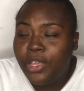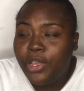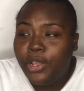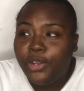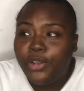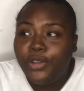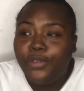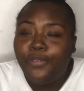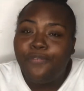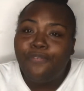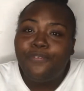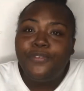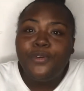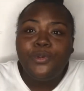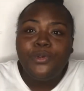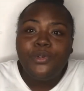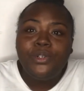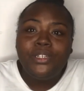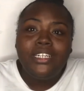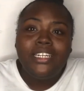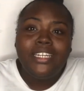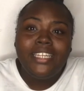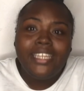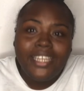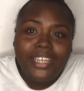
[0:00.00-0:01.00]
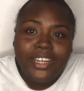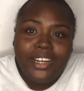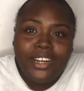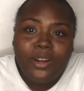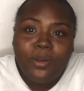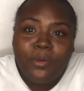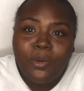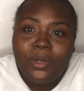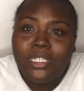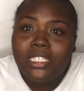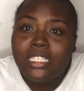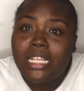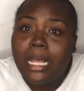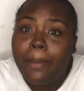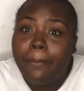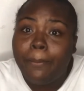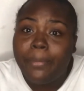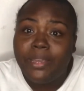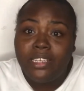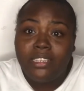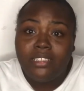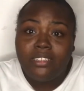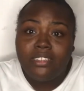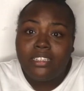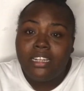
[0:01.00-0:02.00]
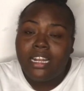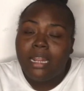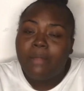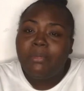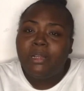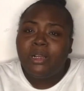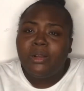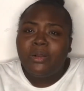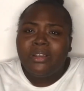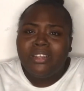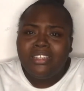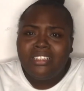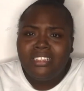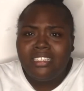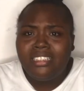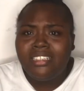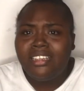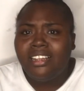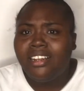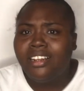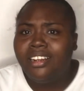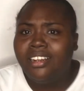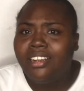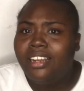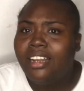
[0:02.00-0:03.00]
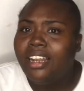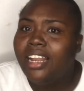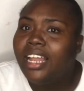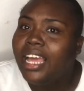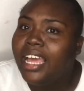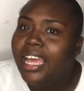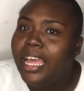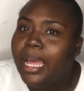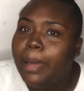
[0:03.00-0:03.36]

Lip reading: The food there was amazing. I'm not going to tell any lie.